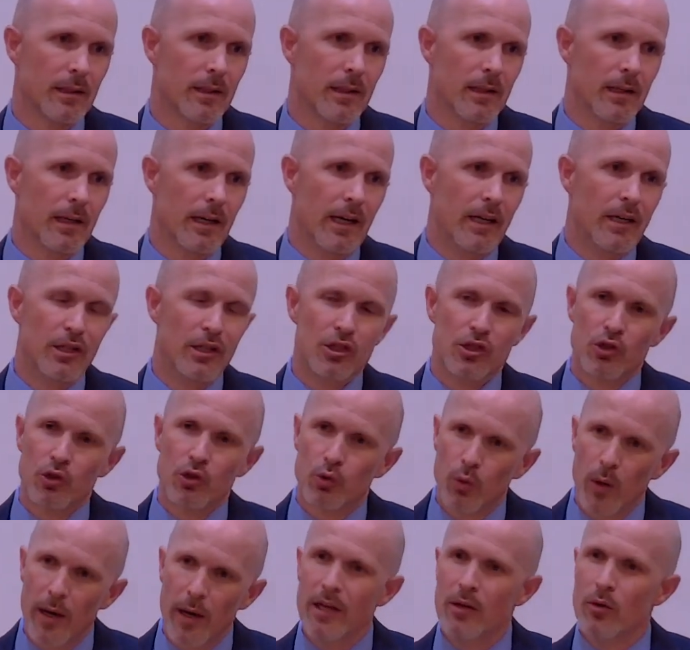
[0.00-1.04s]
in his
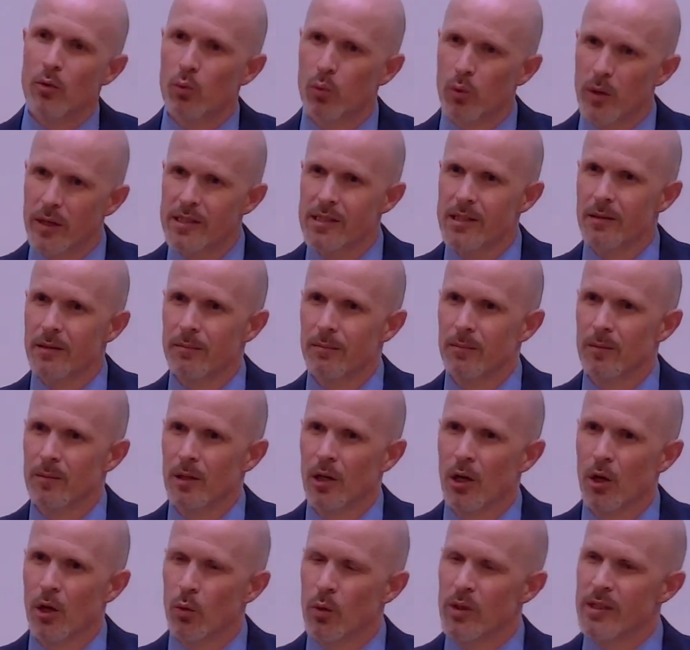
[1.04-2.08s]
great wisdom,
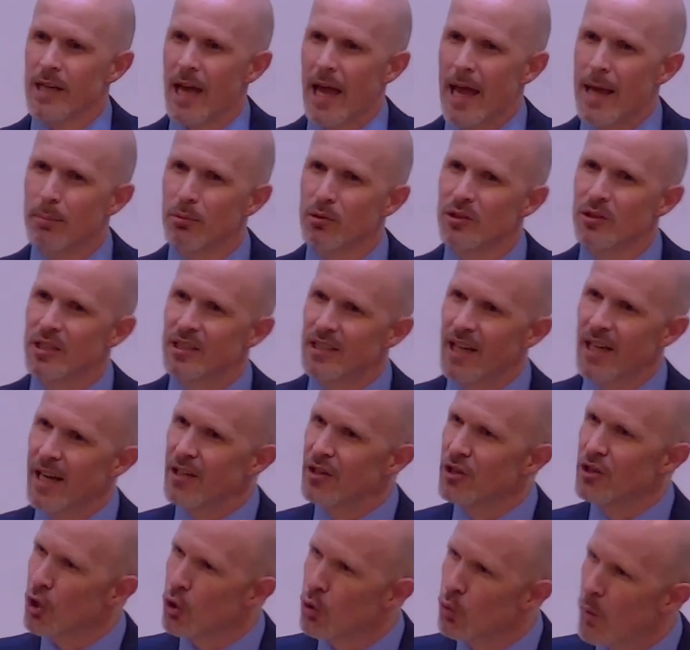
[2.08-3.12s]
was able to take
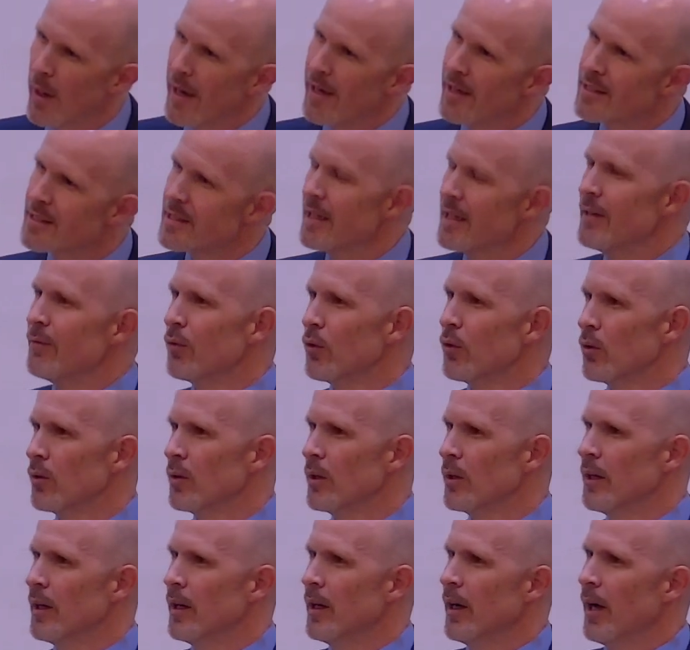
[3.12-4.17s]
the greatest evil
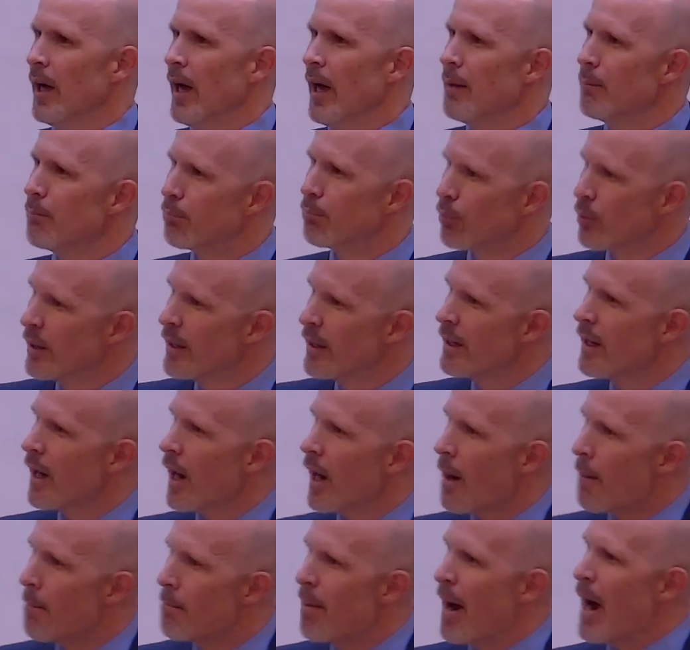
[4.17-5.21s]
and bring
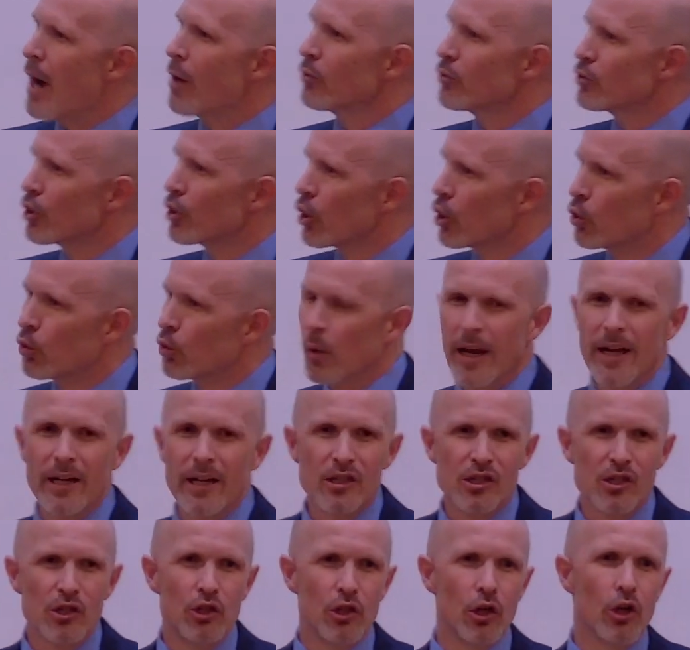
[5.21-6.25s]
about the
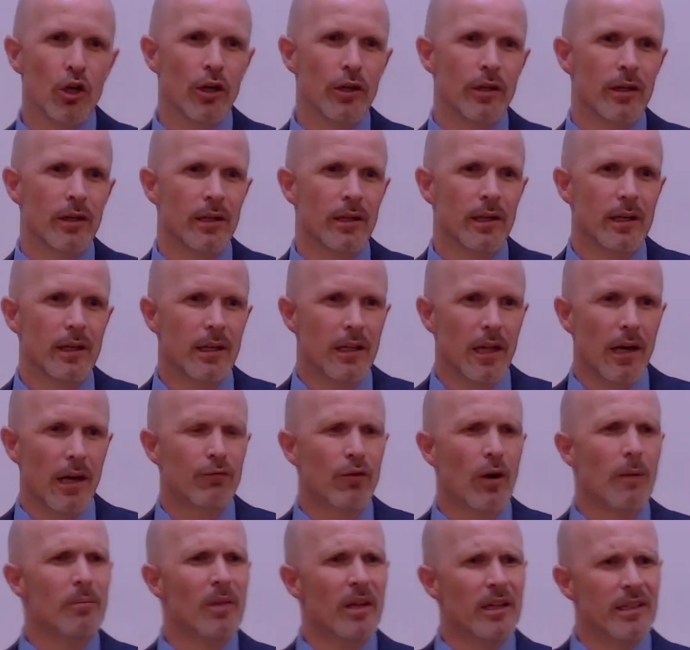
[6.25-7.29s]
greatest good that
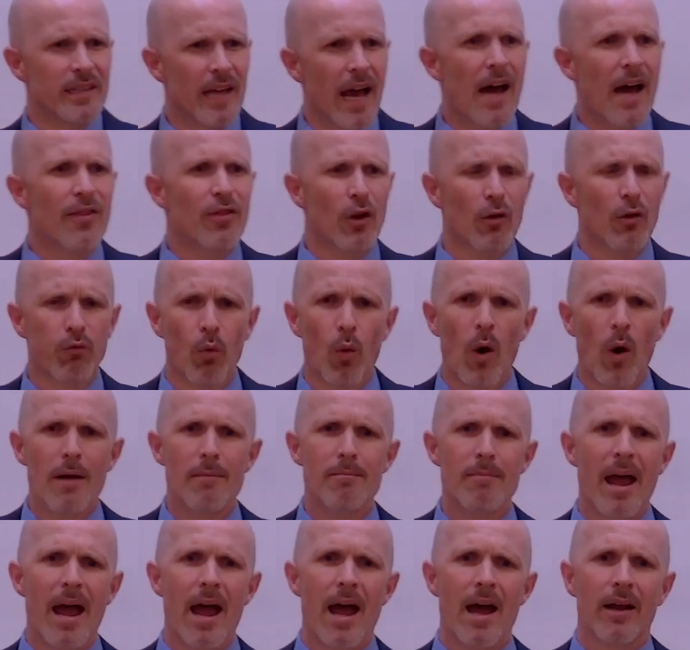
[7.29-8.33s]
from the death of one
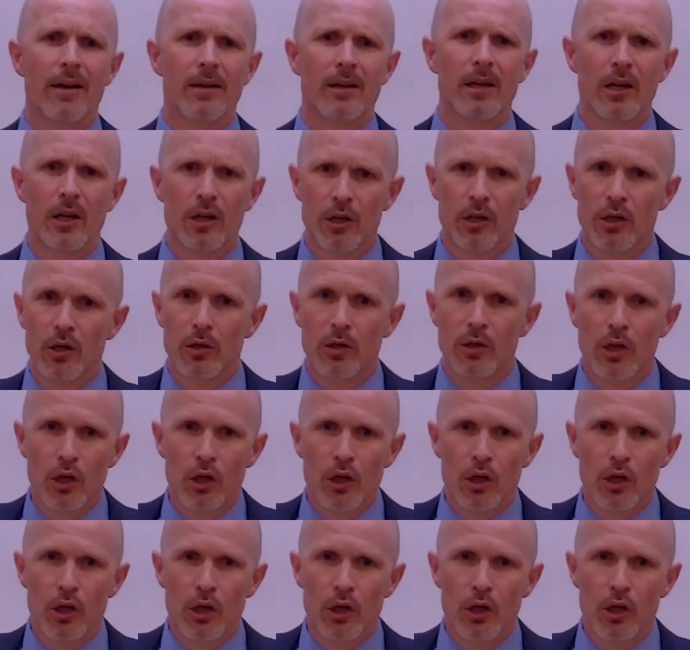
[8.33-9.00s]
man could,